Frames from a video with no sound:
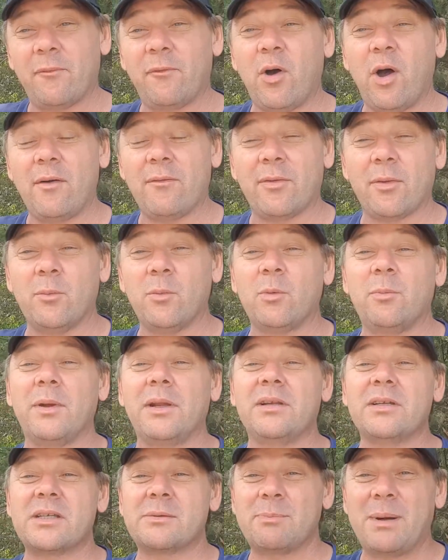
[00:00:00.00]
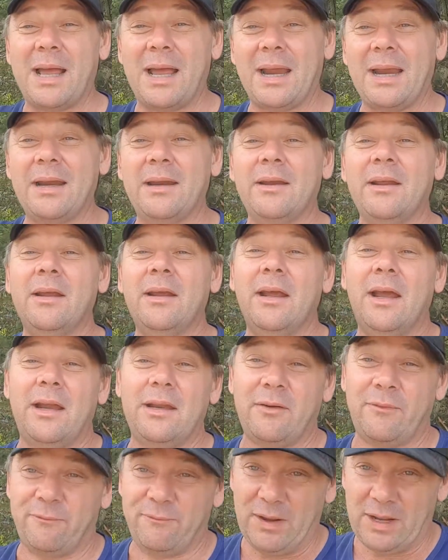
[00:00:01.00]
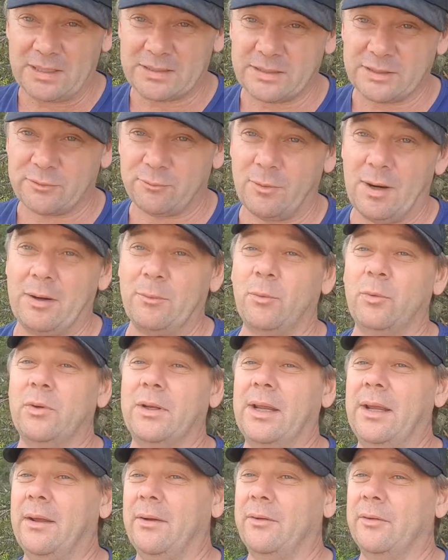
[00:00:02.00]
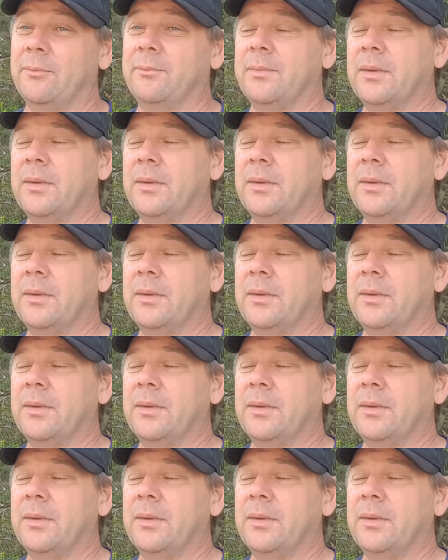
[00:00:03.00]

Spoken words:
of them will be displayed and your fastest run will count.